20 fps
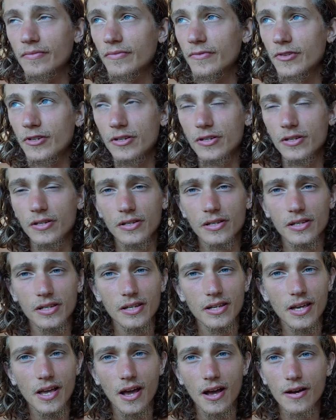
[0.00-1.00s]
just
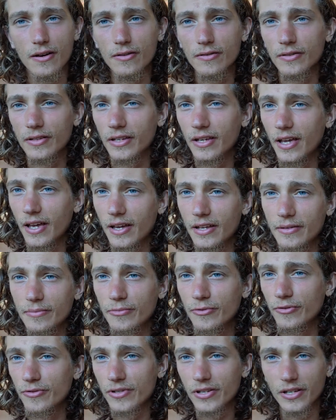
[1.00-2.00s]
see how the
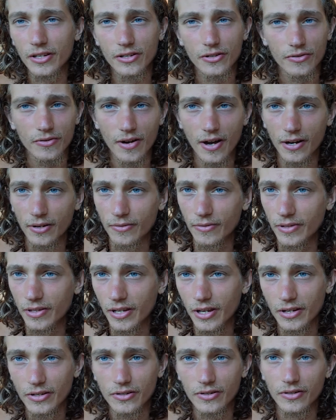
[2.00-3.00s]
animals interact with
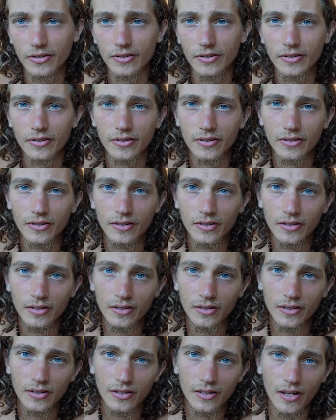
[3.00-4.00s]
nature,
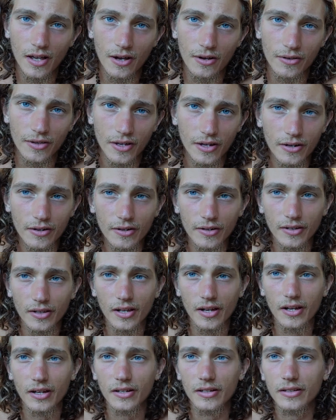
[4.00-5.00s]
how they're
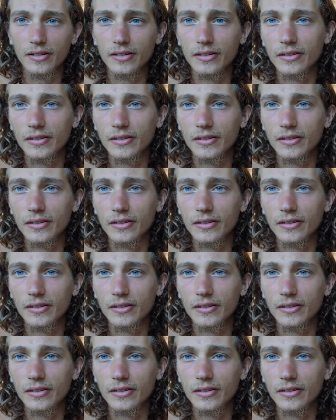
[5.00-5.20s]
aligned.